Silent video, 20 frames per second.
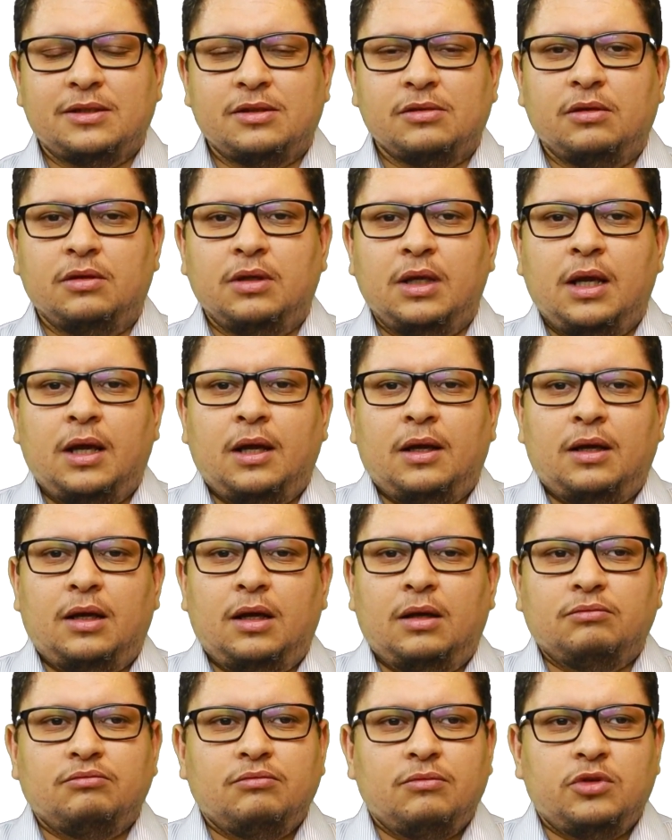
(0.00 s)
So
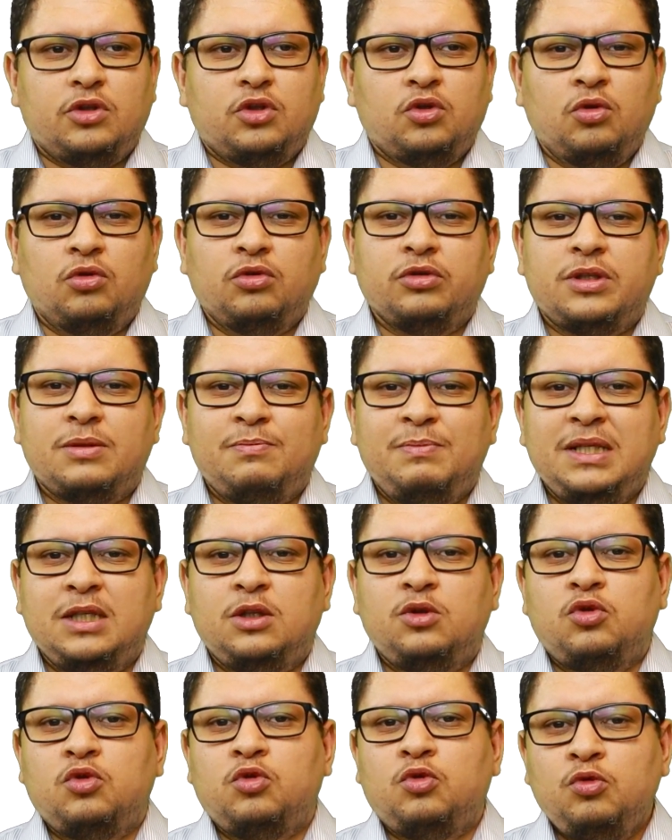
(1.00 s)
don't
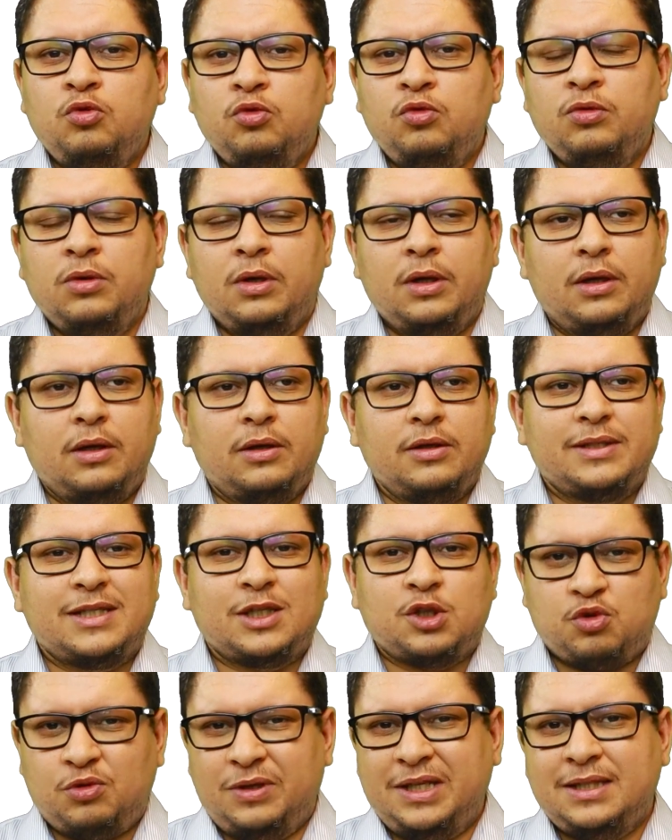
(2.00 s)
be too
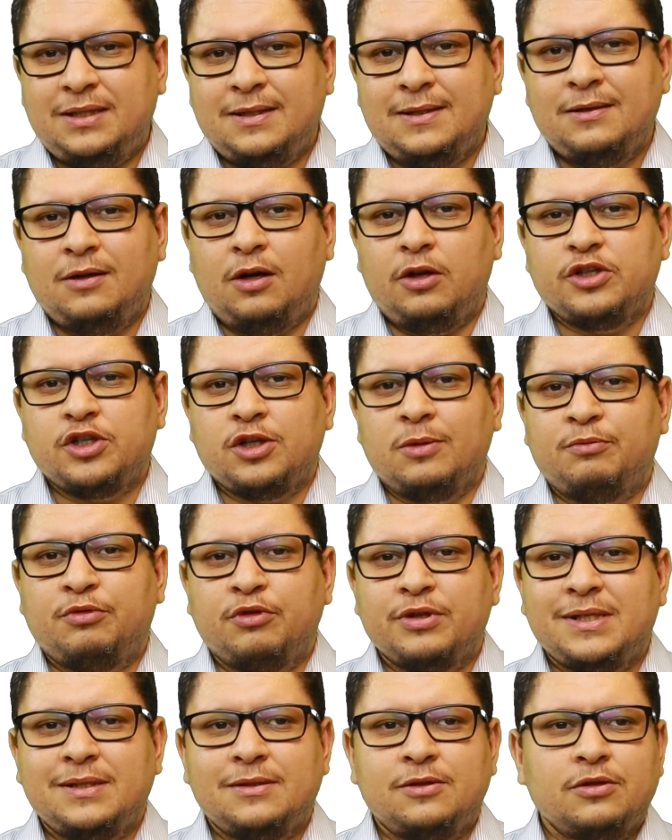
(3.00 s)
strict on some
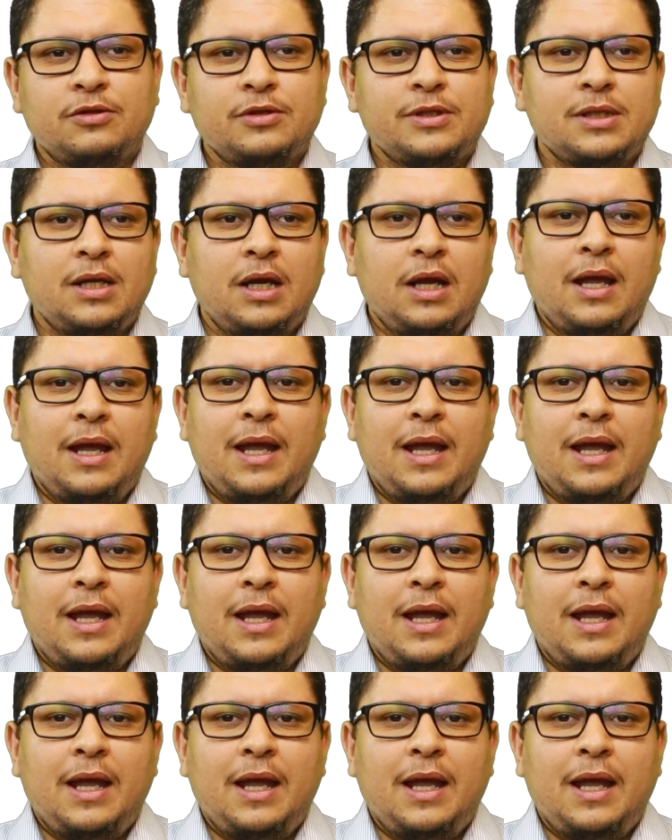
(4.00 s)
procedures.